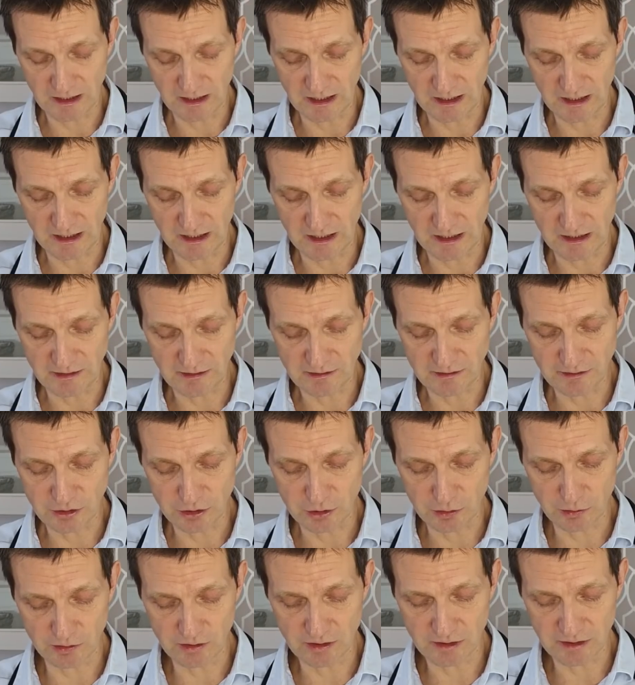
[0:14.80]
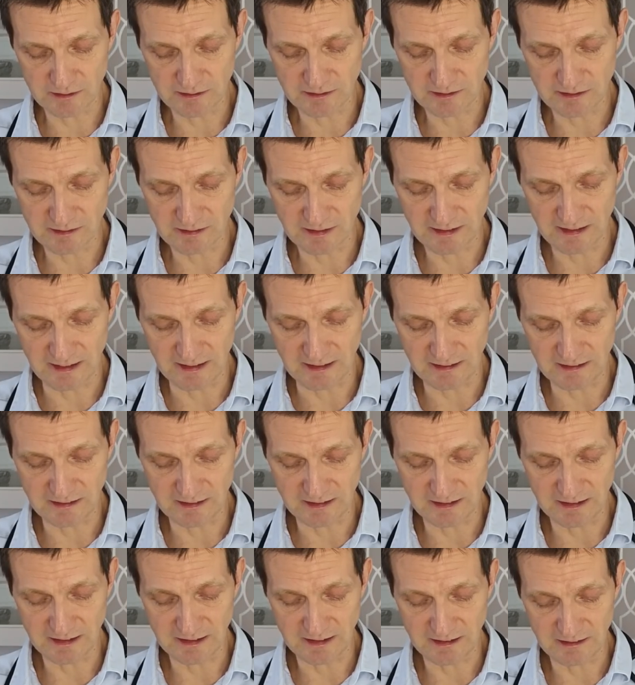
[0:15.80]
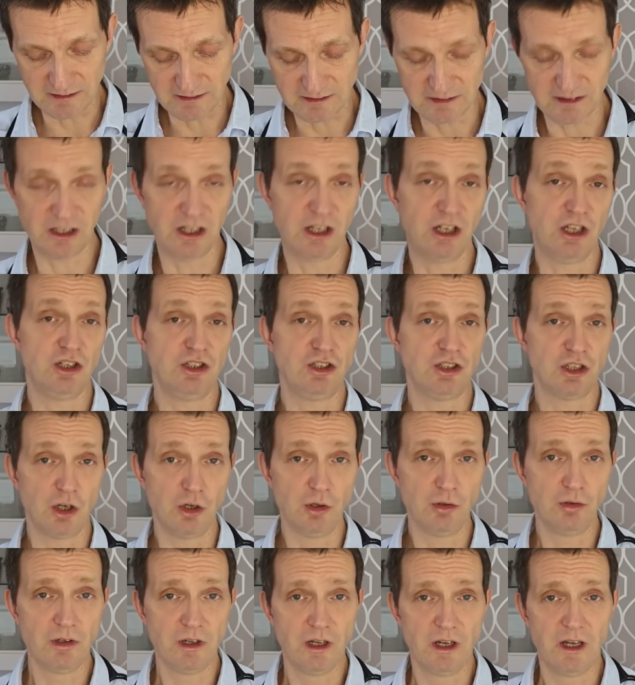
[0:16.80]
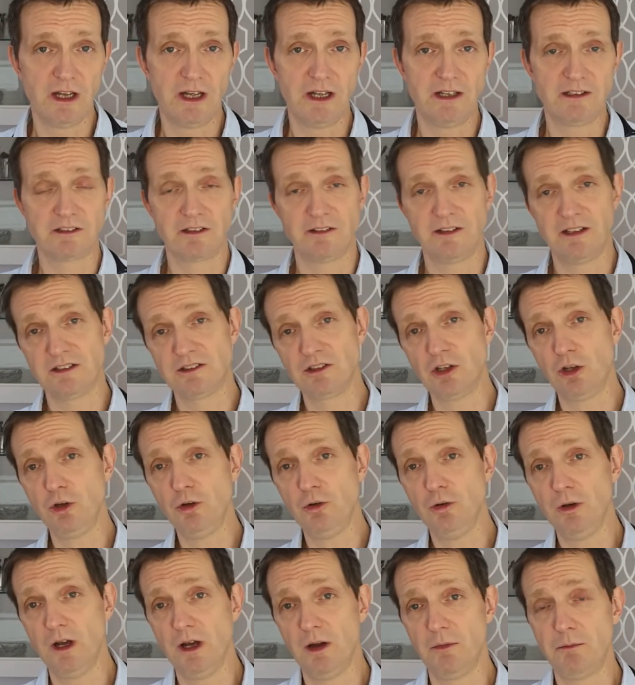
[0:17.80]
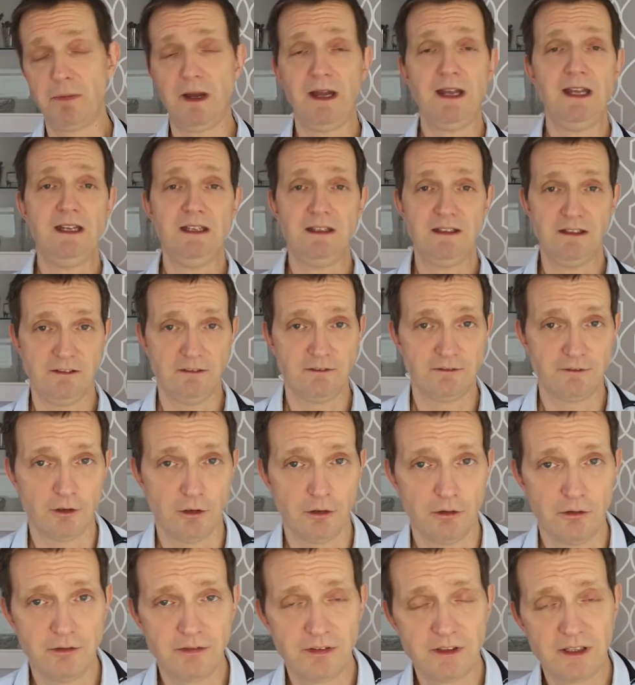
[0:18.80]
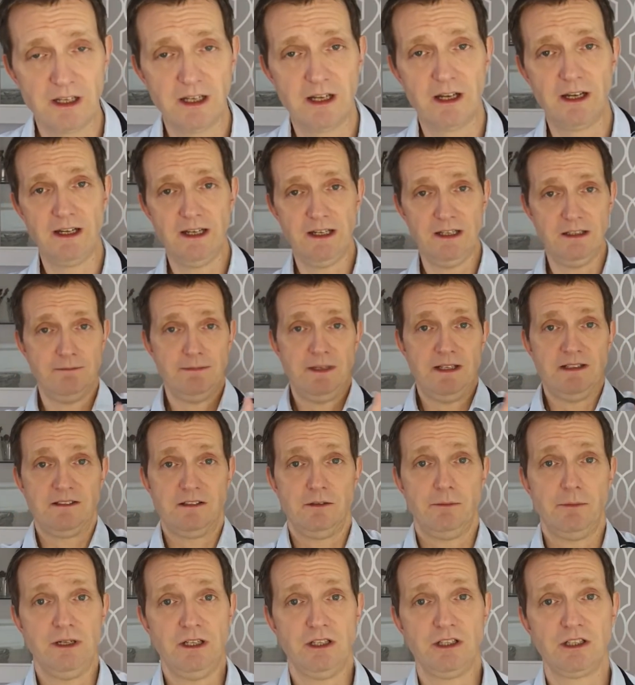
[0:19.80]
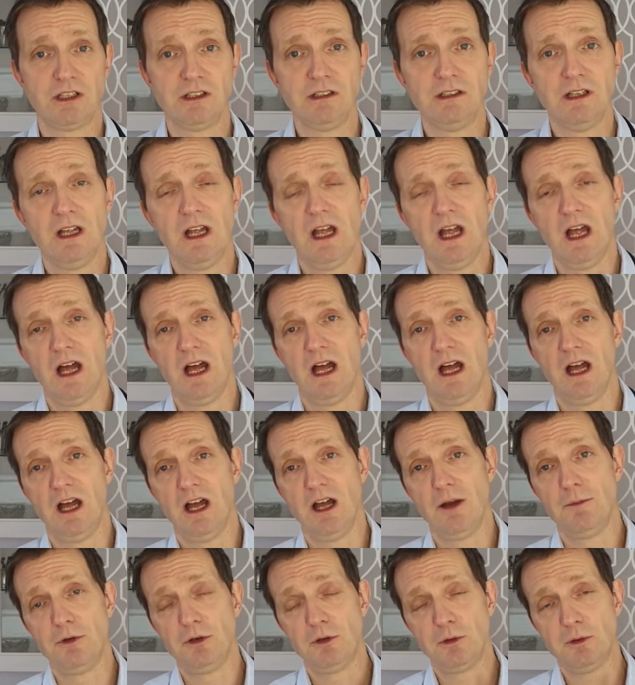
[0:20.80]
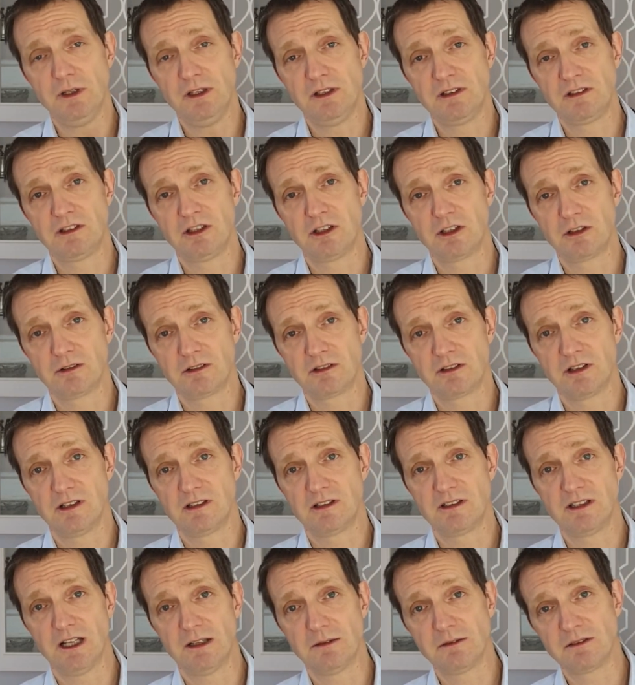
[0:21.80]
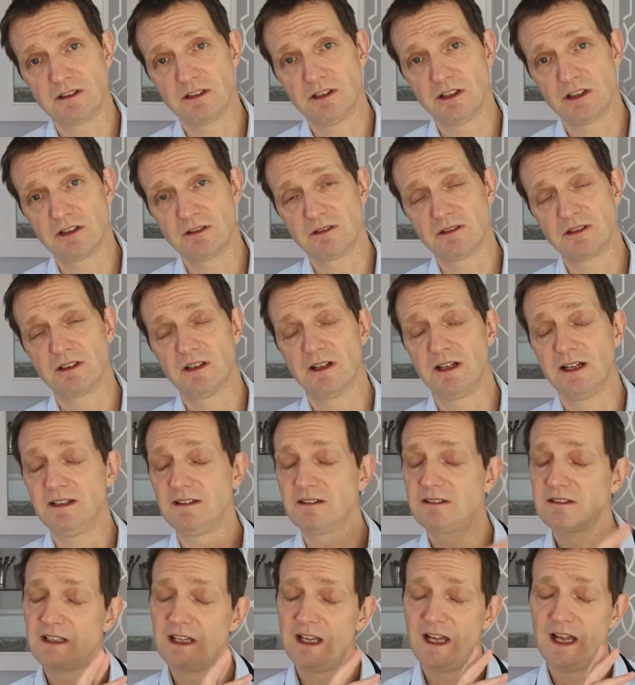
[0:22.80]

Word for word: uh, the short answer to that is uh, no, and so there's no pain involved uh, in masturbation between circumcised and uncircumcised.